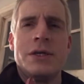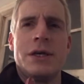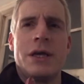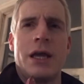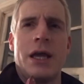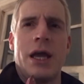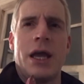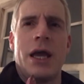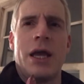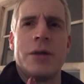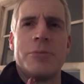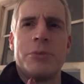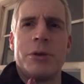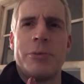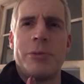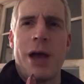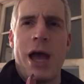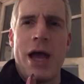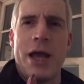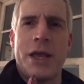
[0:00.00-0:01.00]
and be
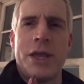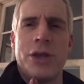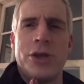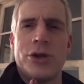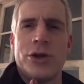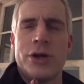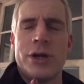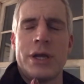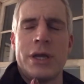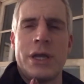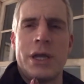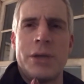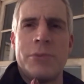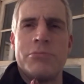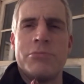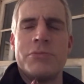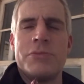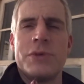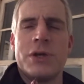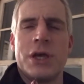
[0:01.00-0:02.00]
back here
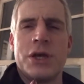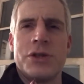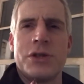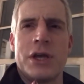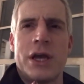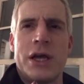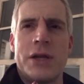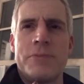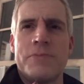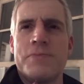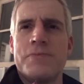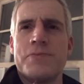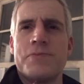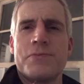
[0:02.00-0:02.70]
and get that